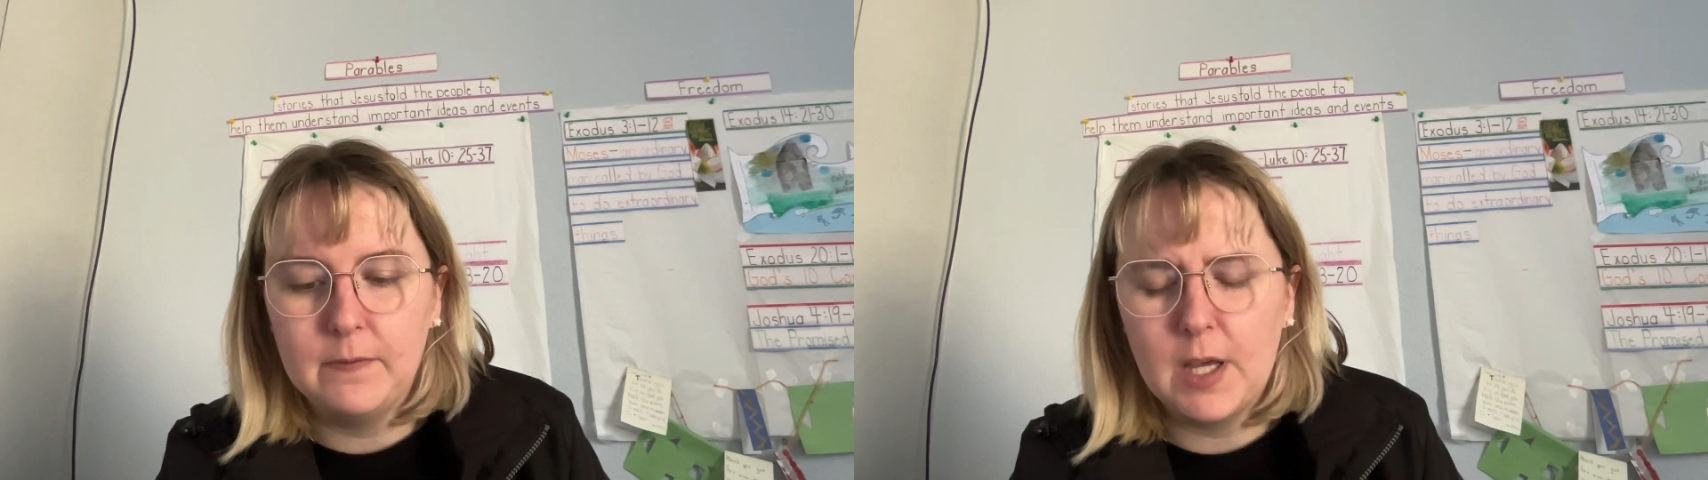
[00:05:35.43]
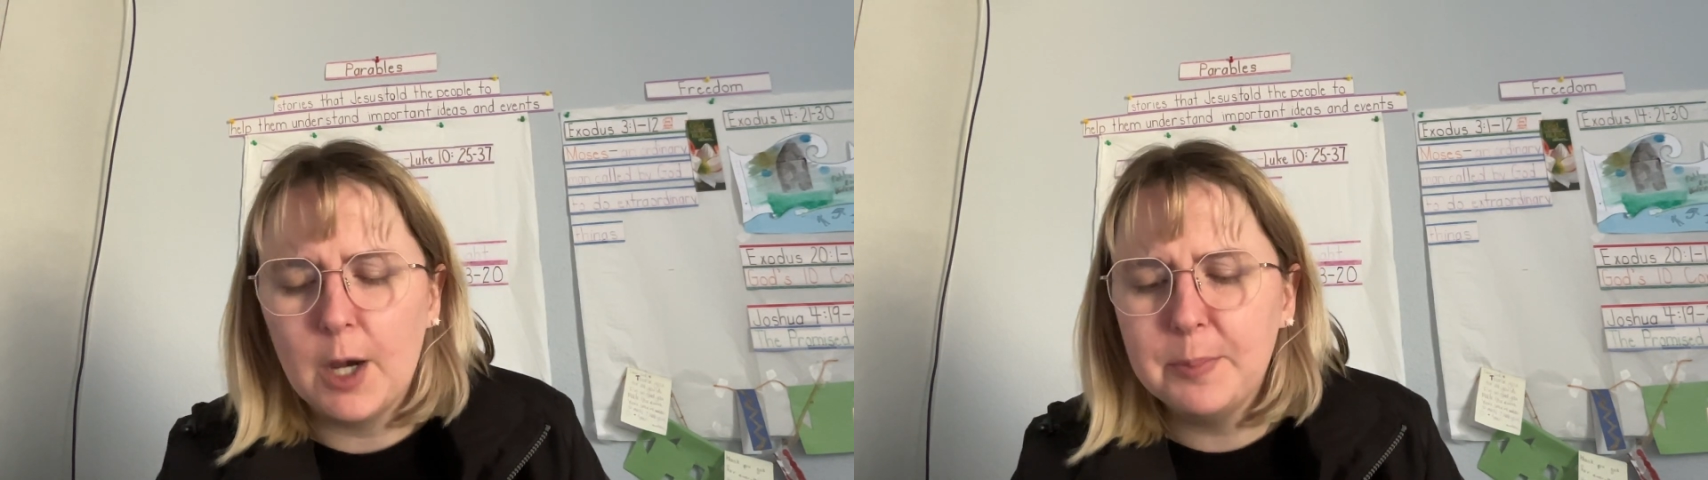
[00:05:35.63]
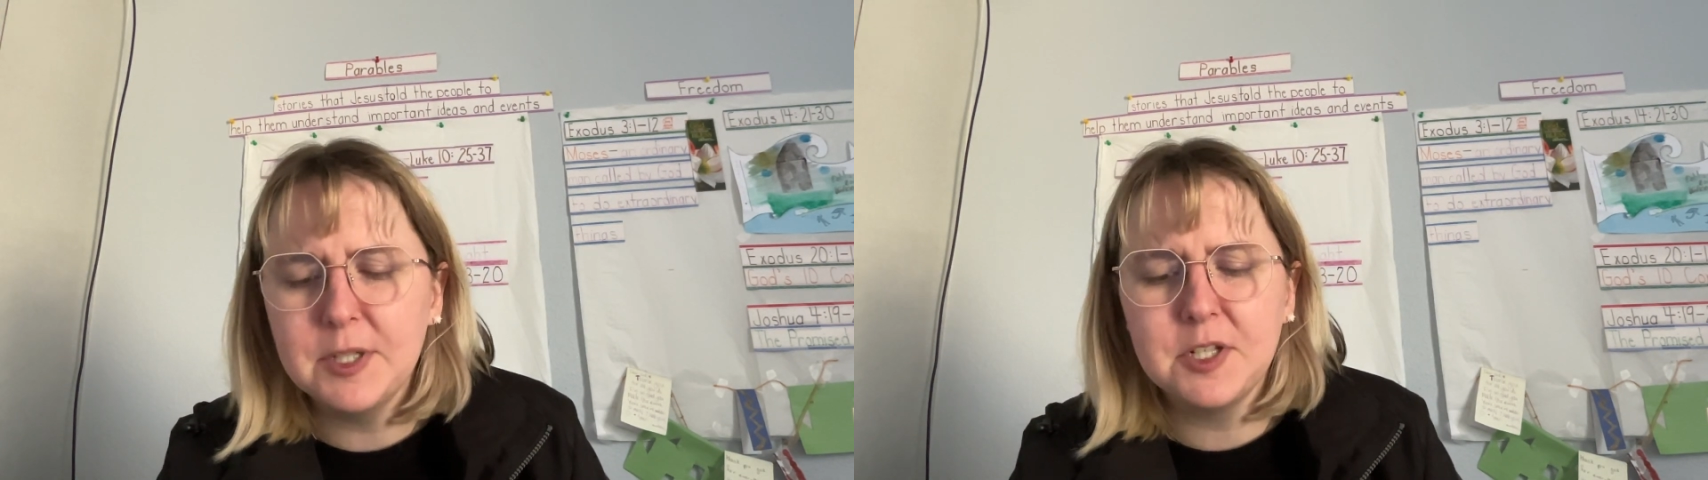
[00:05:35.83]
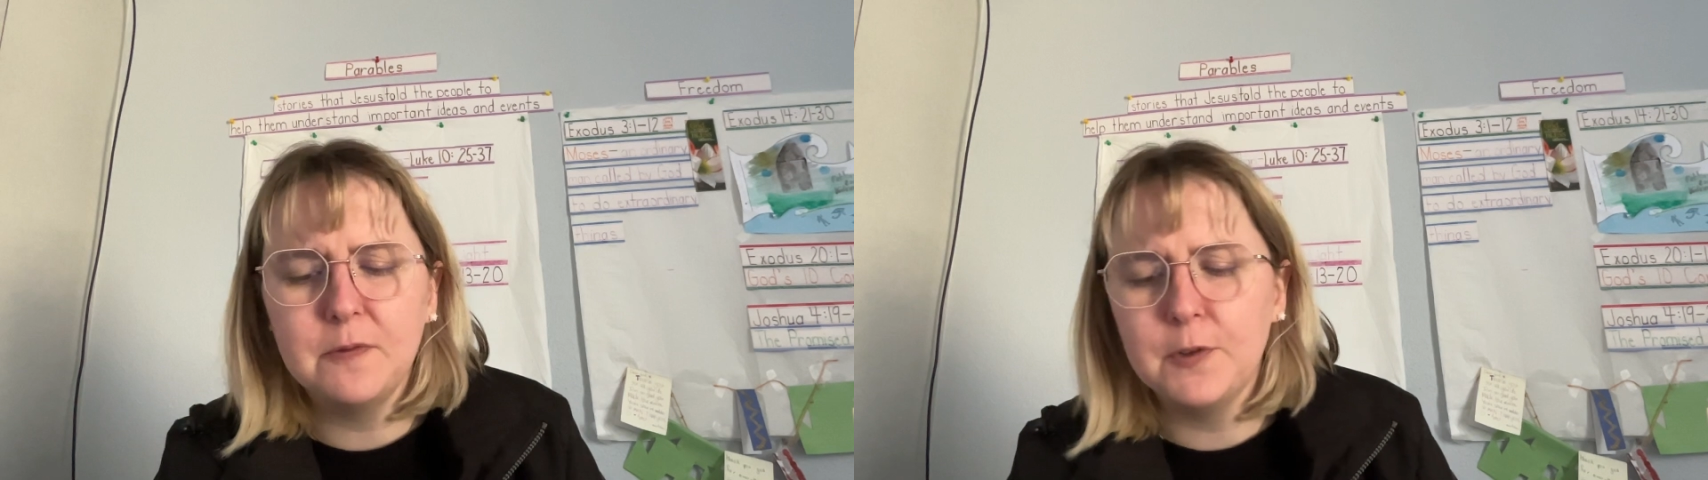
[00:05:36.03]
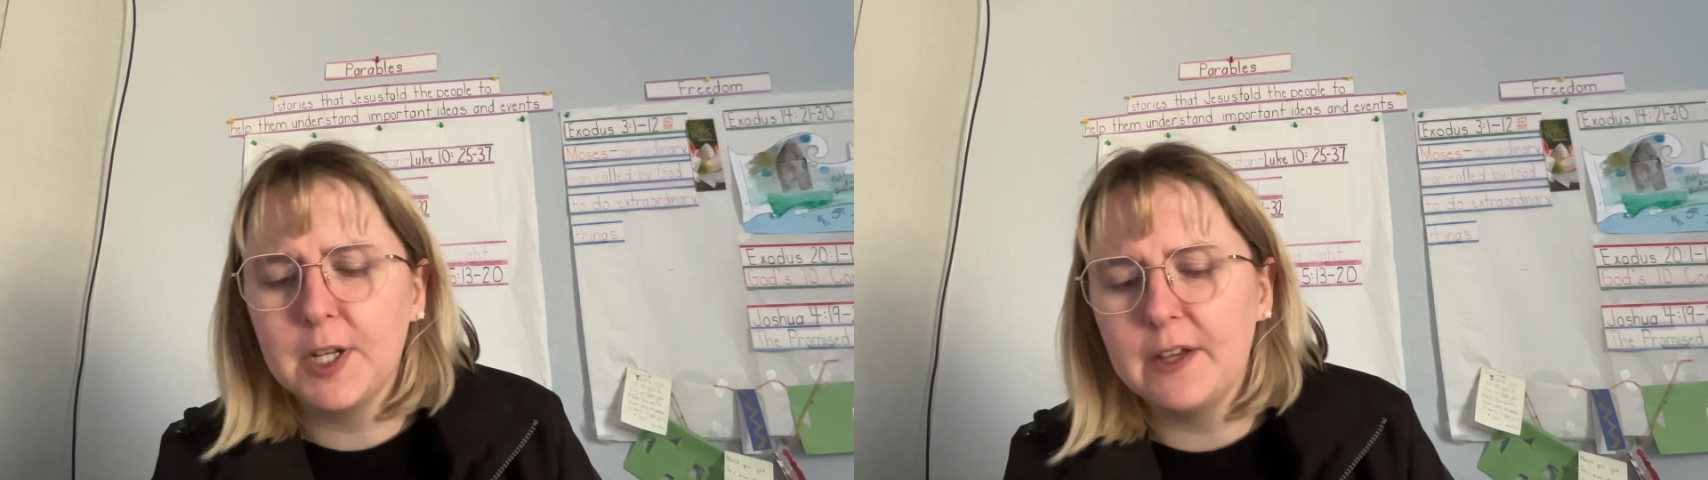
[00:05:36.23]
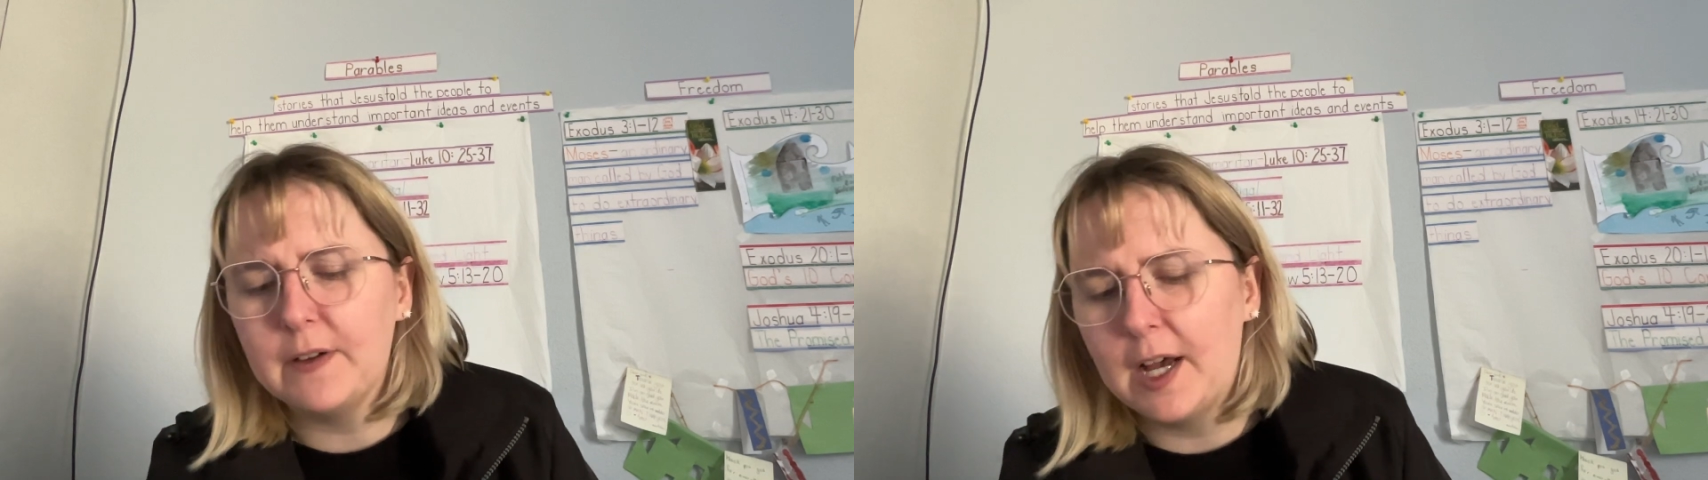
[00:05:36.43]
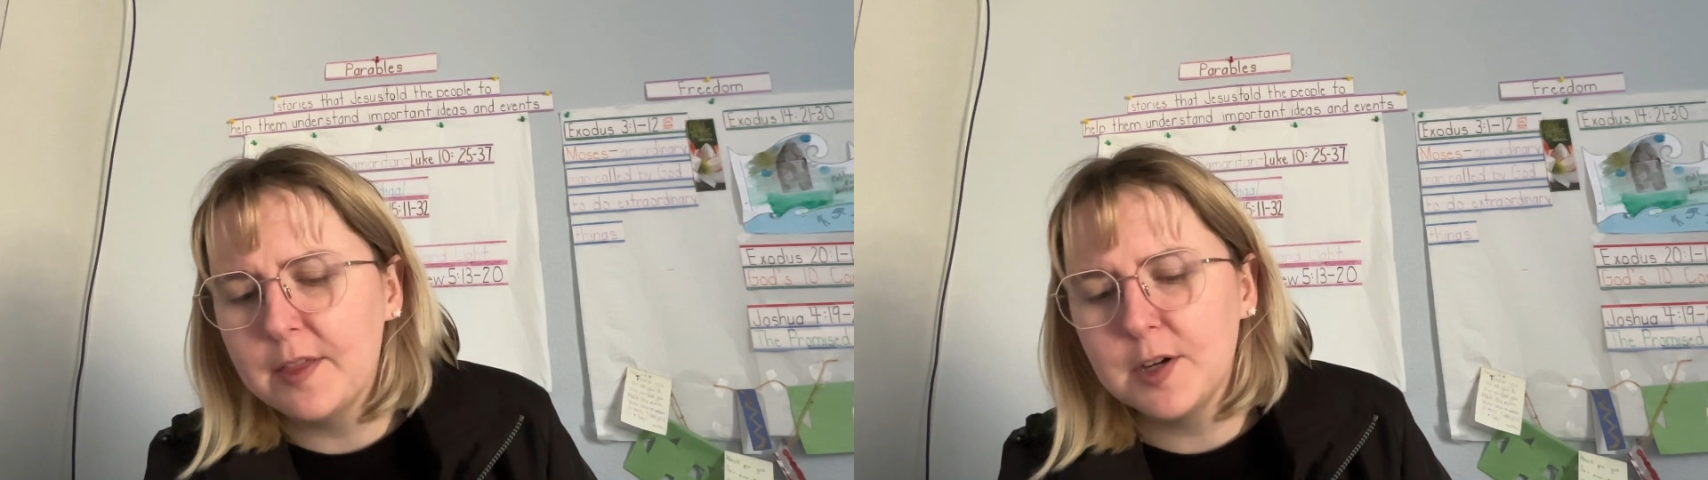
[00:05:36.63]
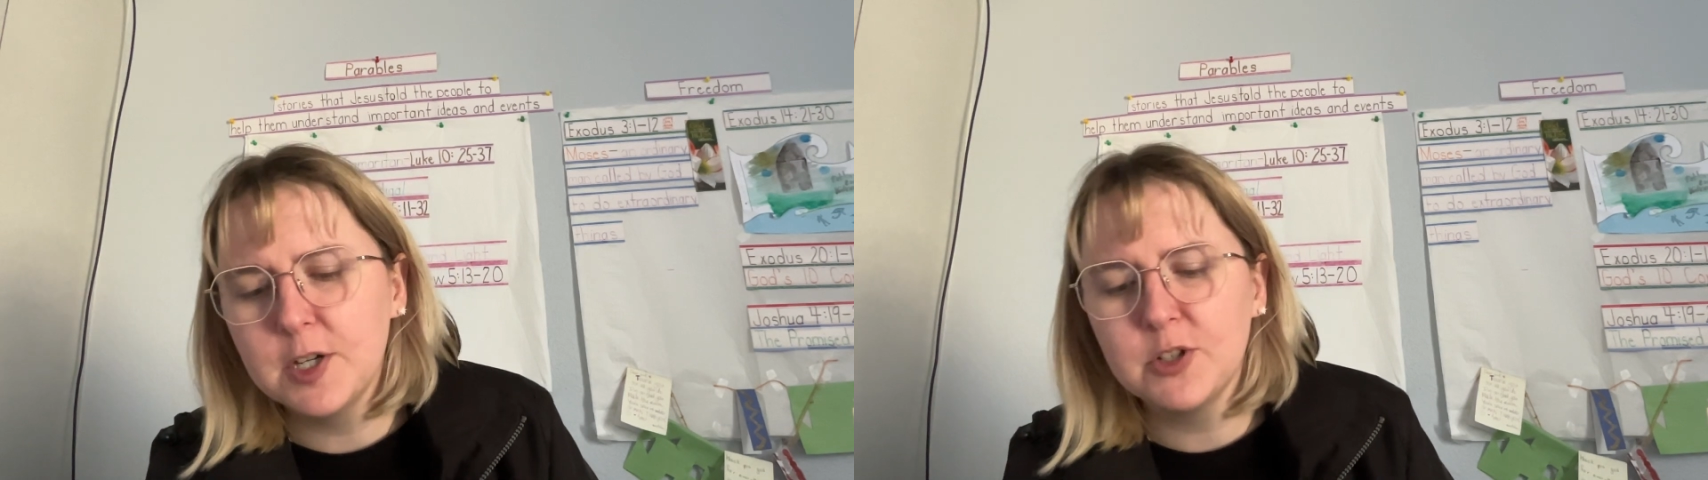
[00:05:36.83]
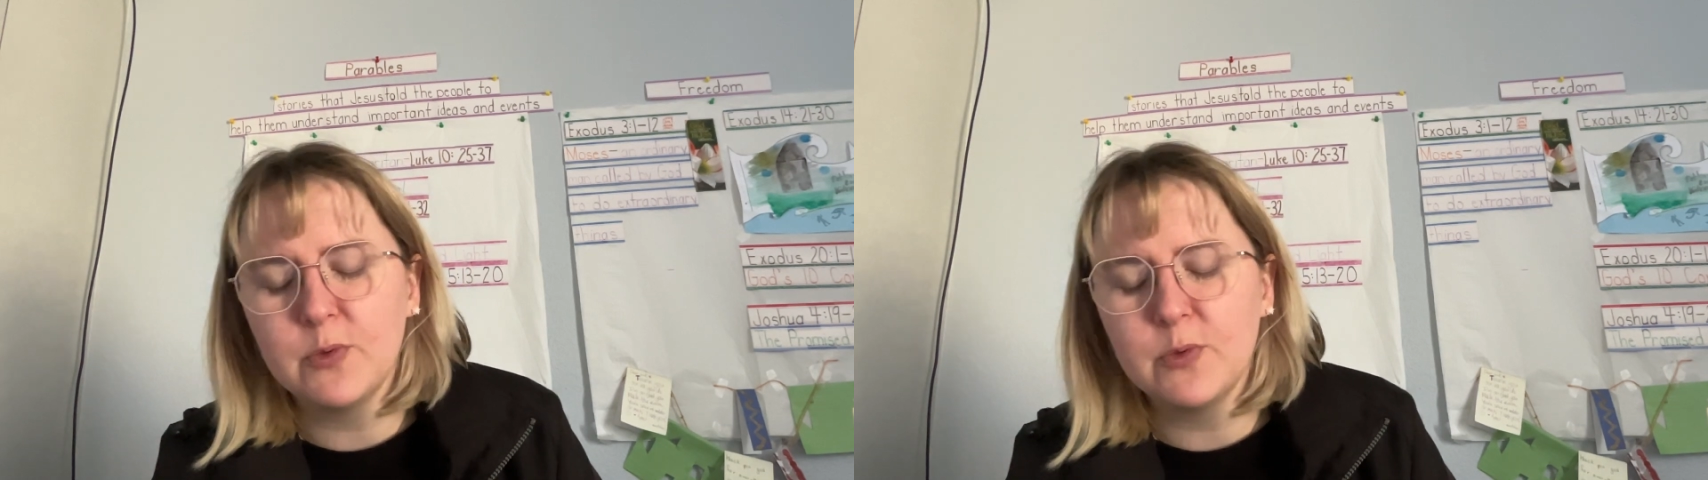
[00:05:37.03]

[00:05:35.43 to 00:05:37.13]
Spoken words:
Help us to forgive others